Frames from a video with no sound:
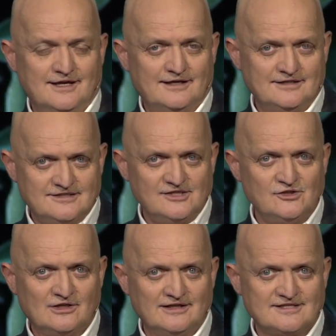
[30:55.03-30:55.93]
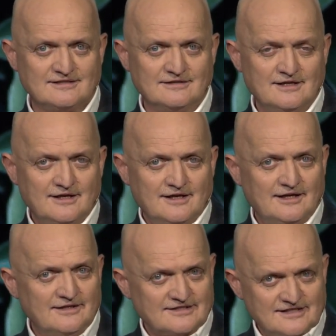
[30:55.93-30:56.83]
and continue to listen
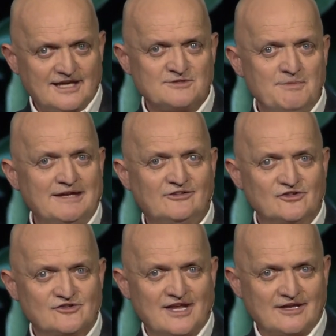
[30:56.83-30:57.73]
in this next message,